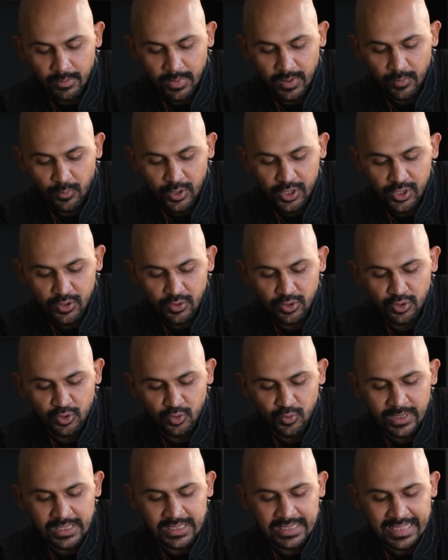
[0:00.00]
but what you
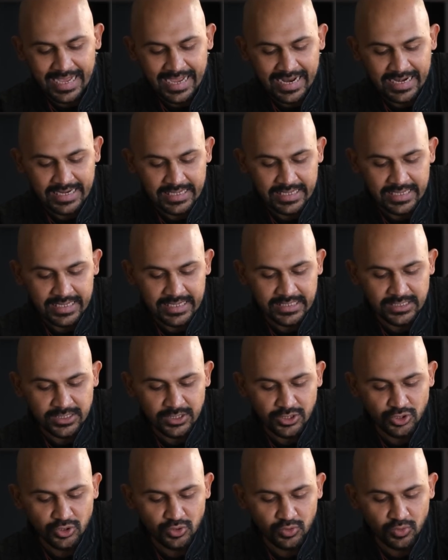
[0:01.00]
do in that is
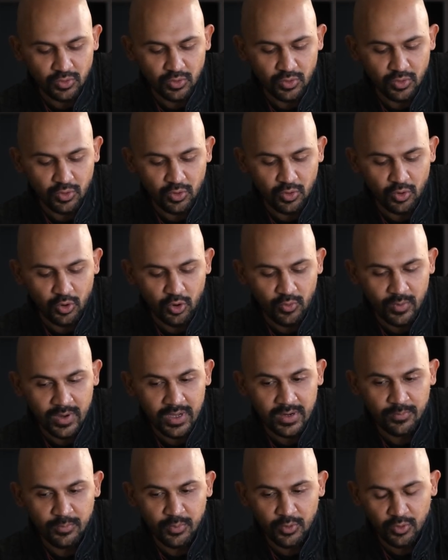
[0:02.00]
you
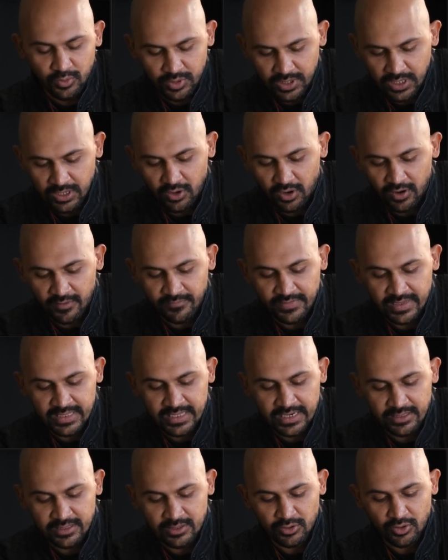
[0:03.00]
overbrew the coffee
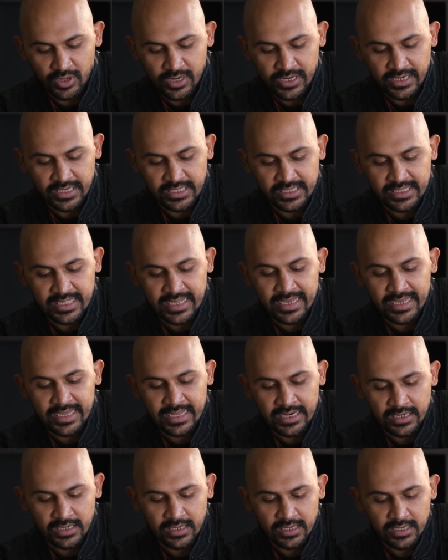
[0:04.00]
that's already there,